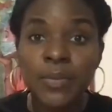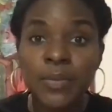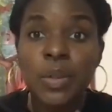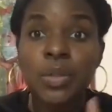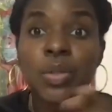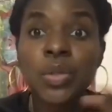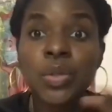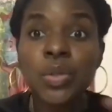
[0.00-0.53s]
I
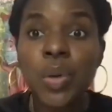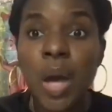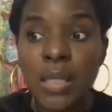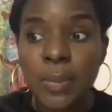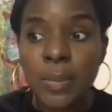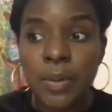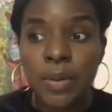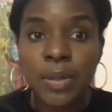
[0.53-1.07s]
moved to a
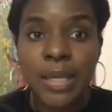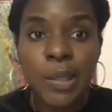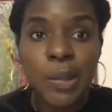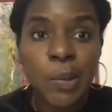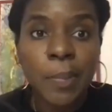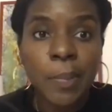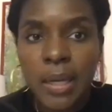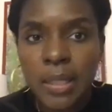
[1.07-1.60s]
new
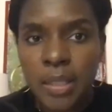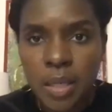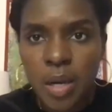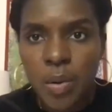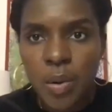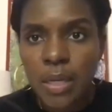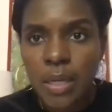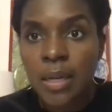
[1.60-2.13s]
hospital in New
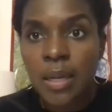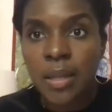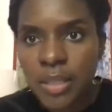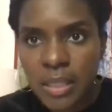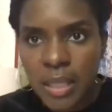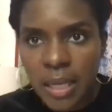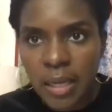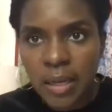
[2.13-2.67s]

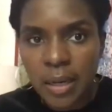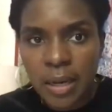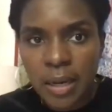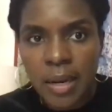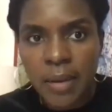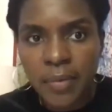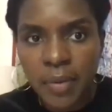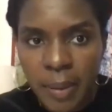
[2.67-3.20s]
Mexico, another
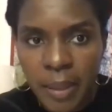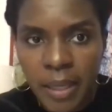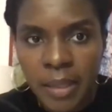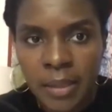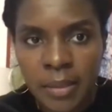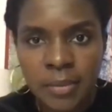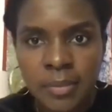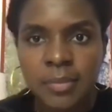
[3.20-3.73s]
state,
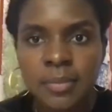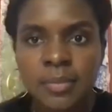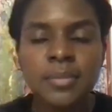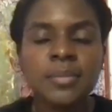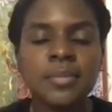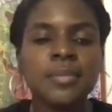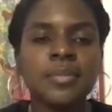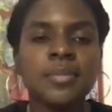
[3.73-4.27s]
never
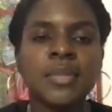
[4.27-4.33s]
been.